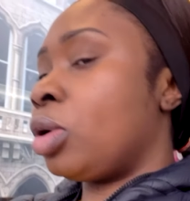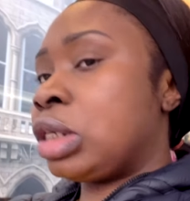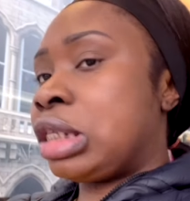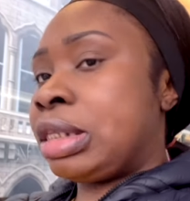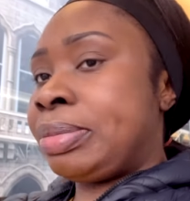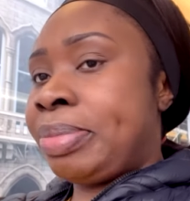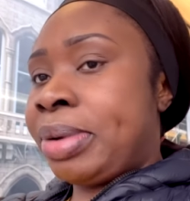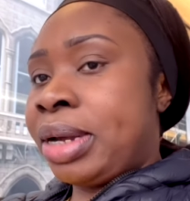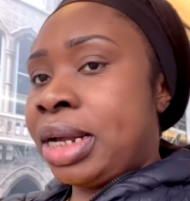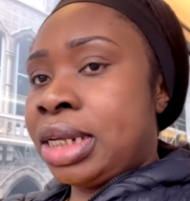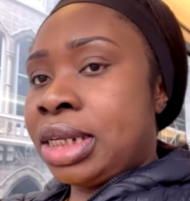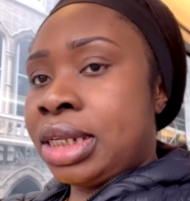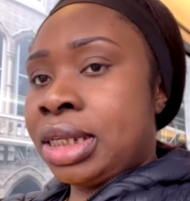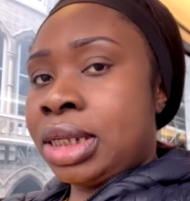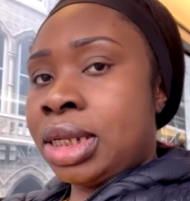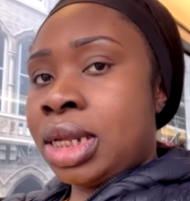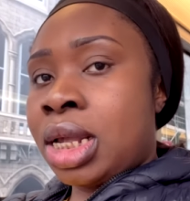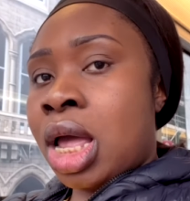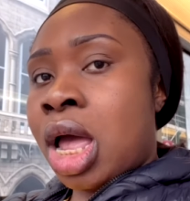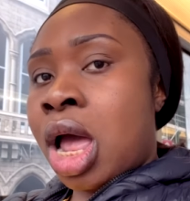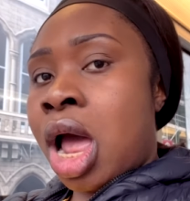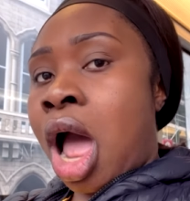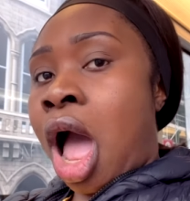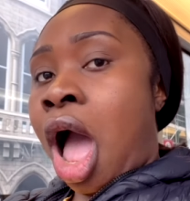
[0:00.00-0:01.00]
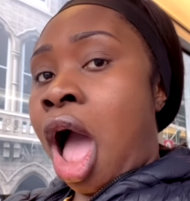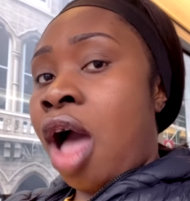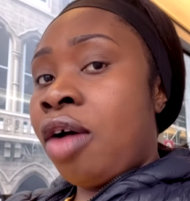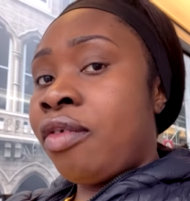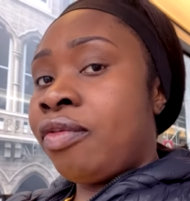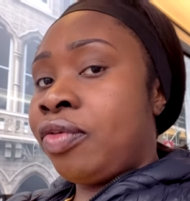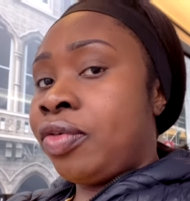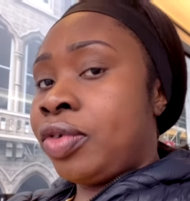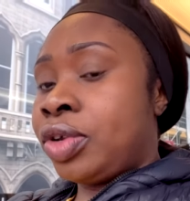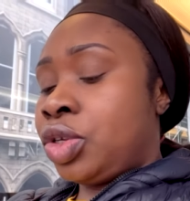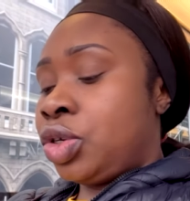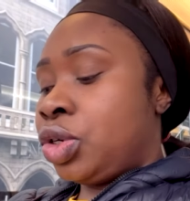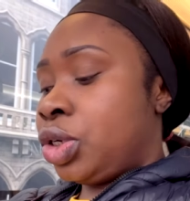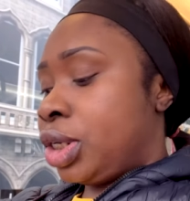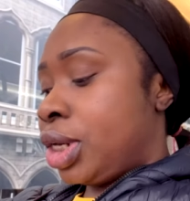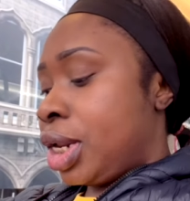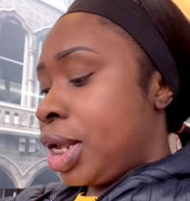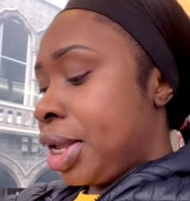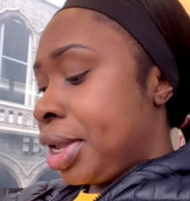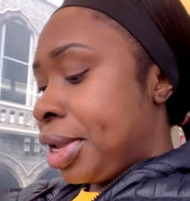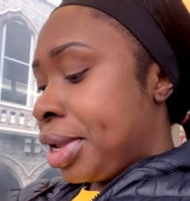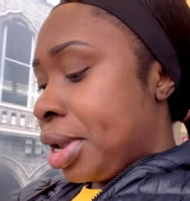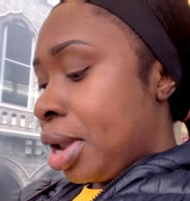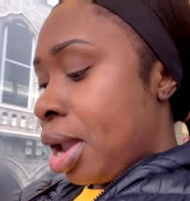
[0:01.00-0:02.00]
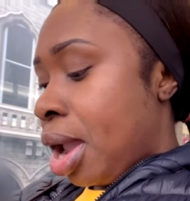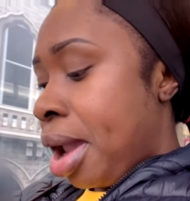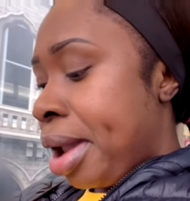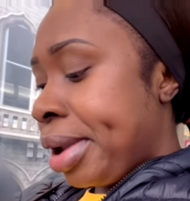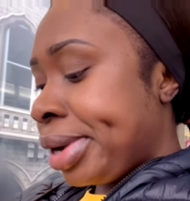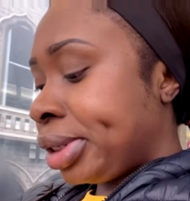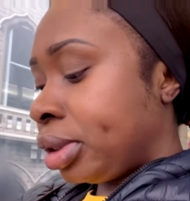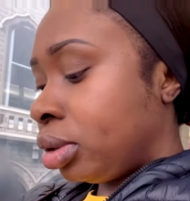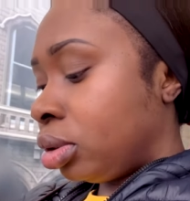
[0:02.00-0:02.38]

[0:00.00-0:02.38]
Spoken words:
I bought a day ride, and a day ride cost,